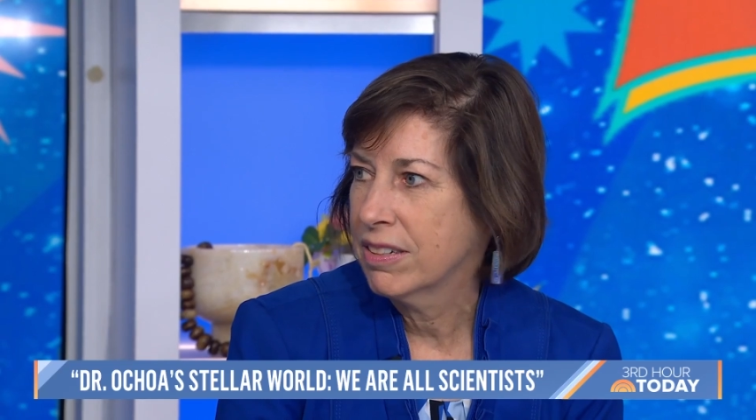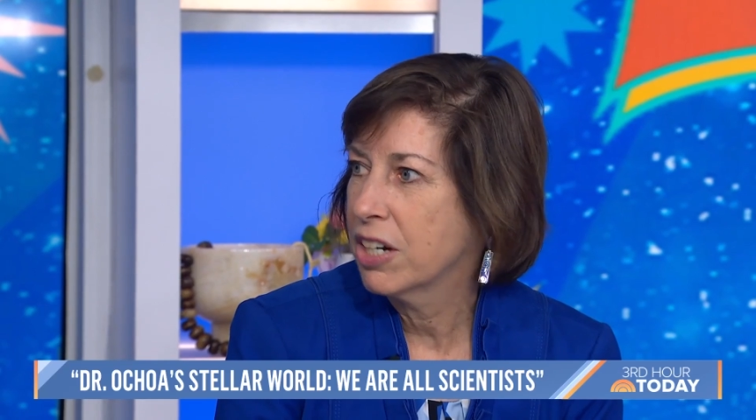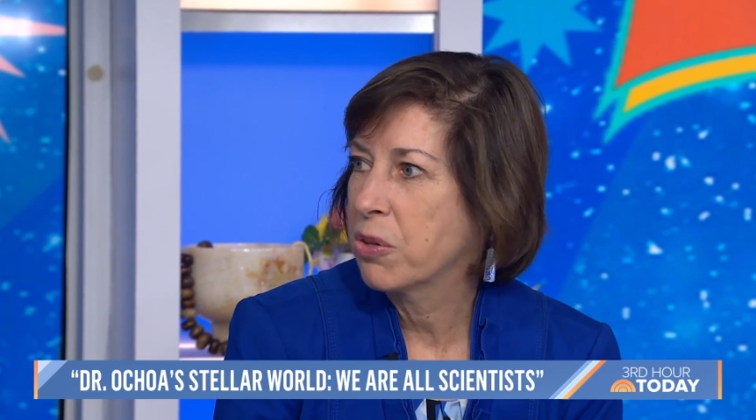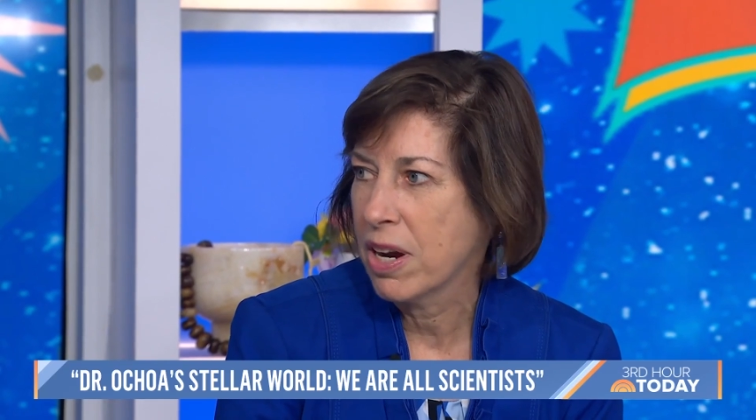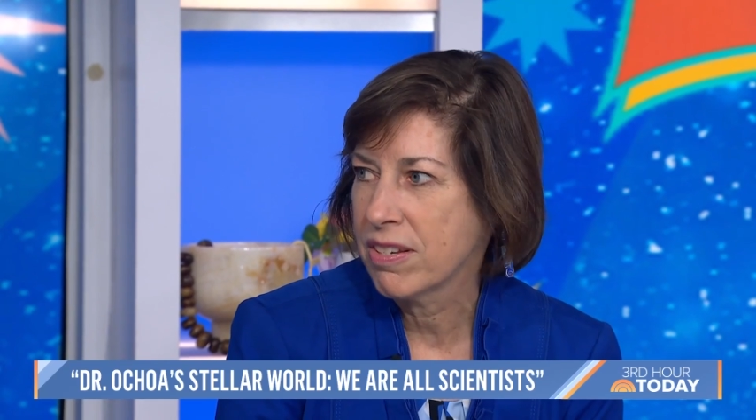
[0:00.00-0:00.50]

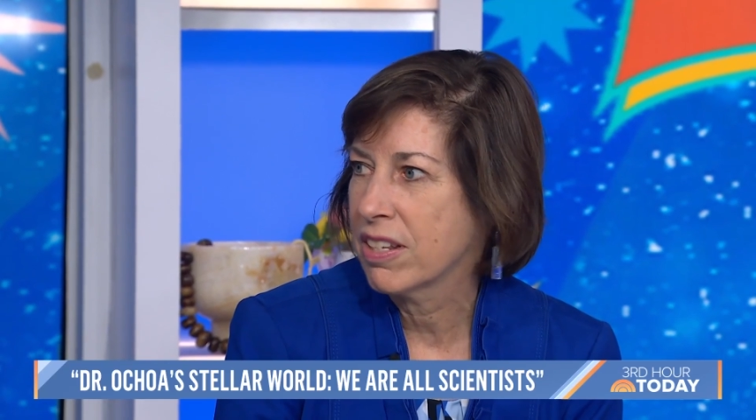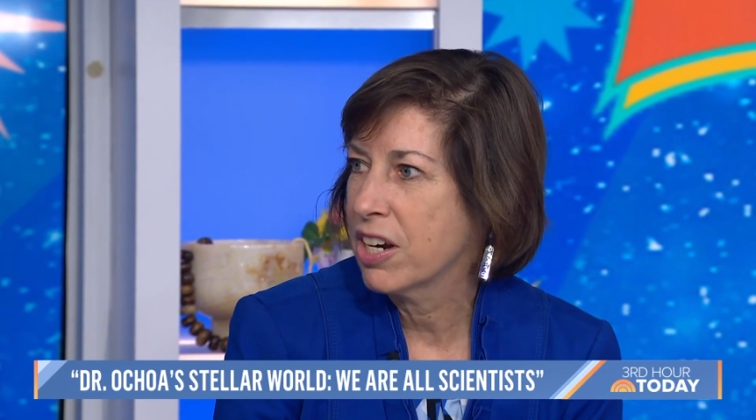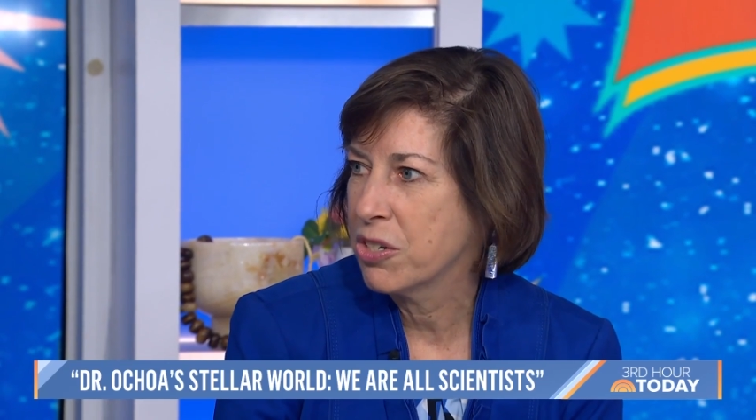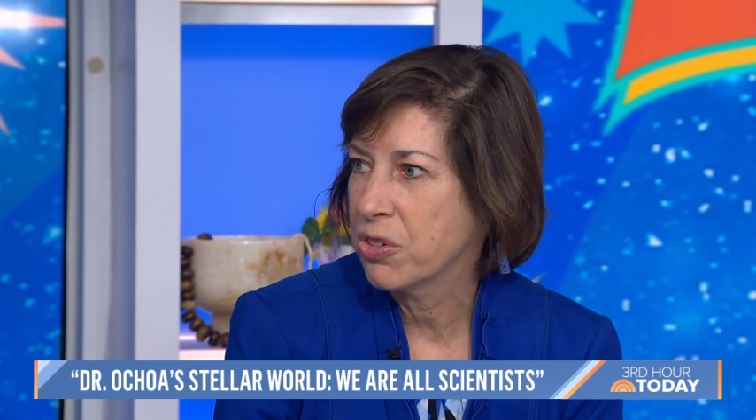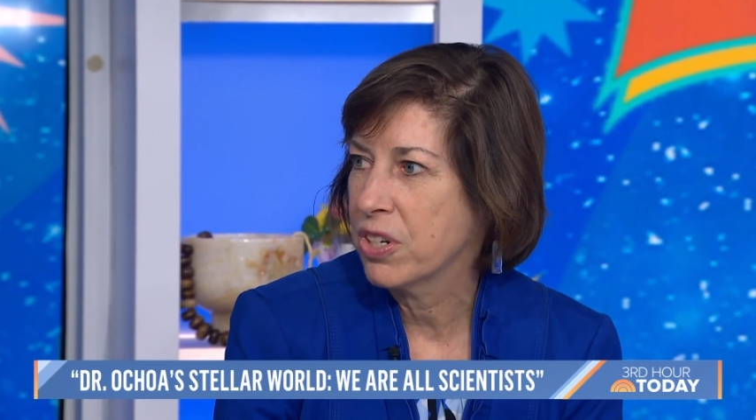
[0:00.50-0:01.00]
across the
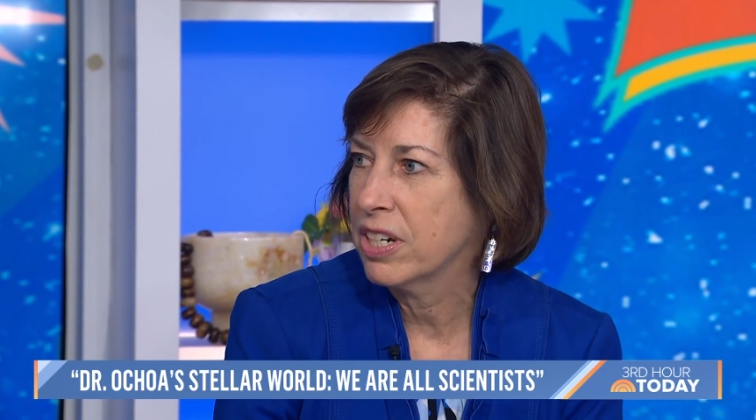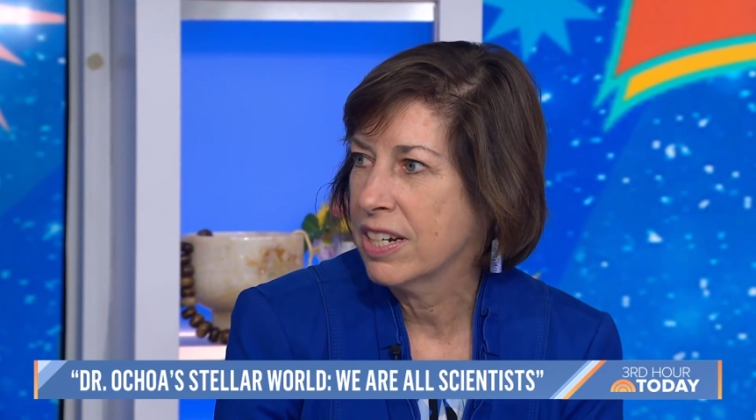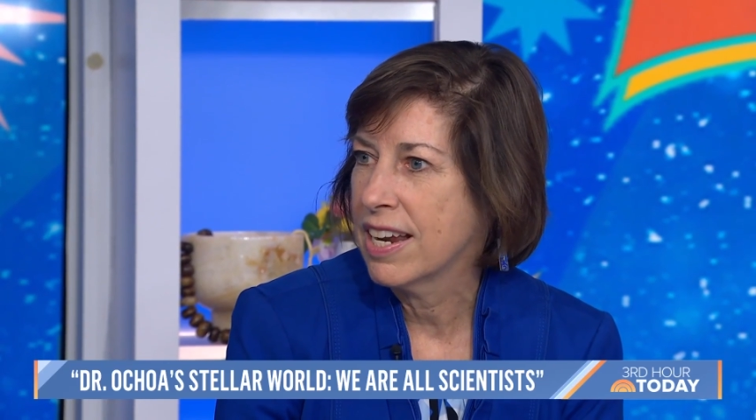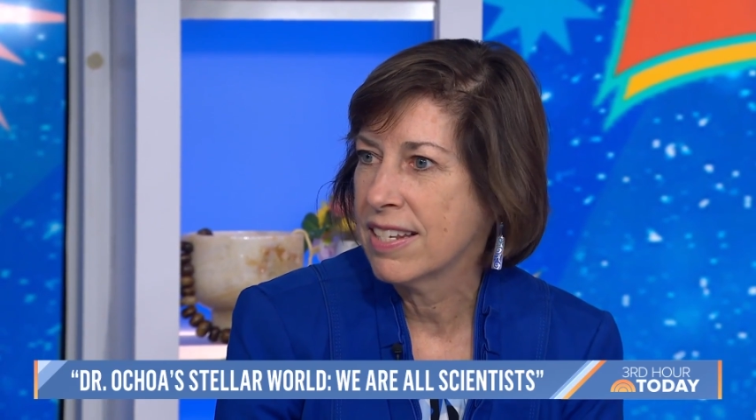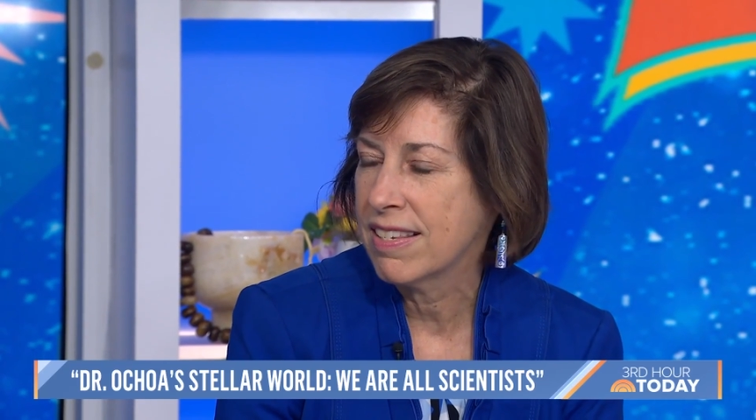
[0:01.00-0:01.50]

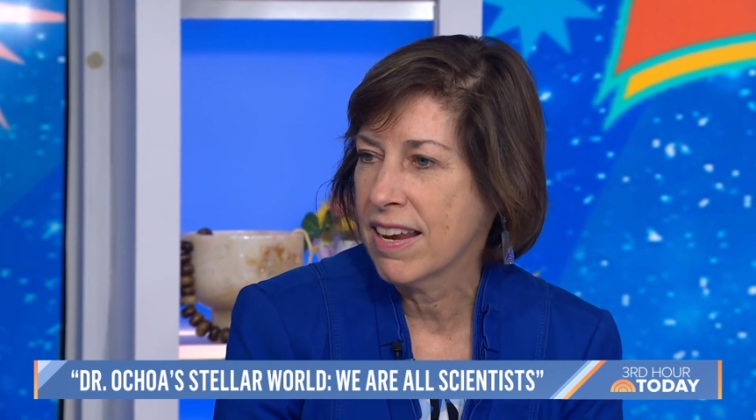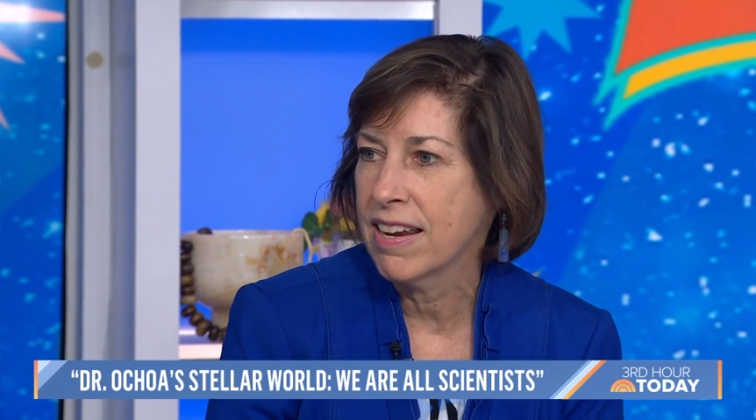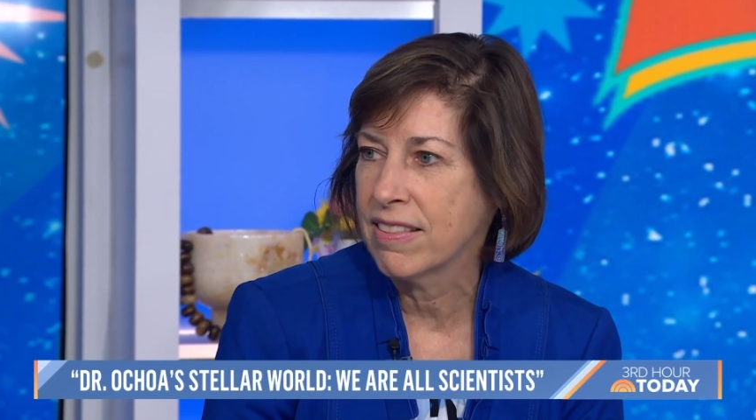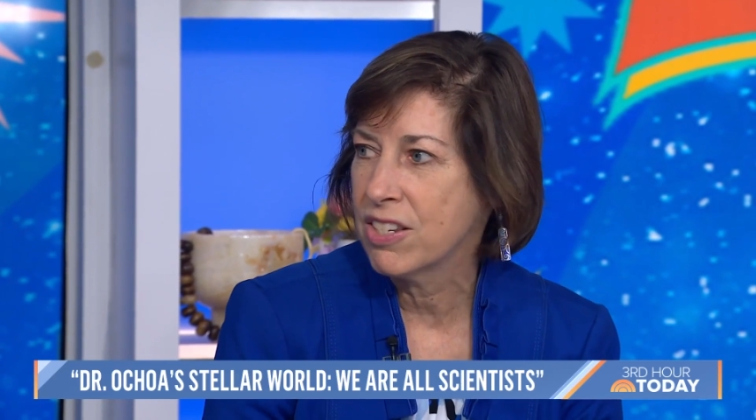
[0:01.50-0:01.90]
country and saying,